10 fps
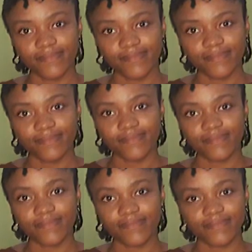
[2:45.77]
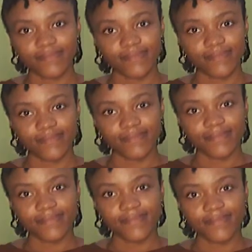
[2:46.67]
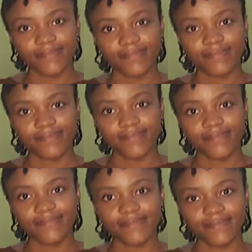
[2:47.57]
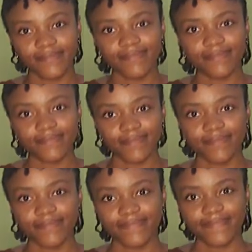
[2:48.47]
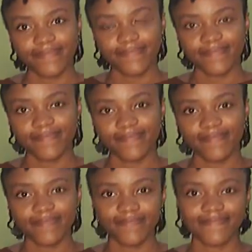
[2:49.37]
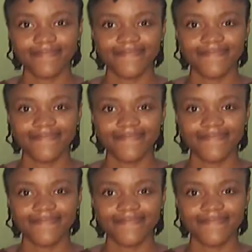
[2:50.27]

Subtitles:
[no speech]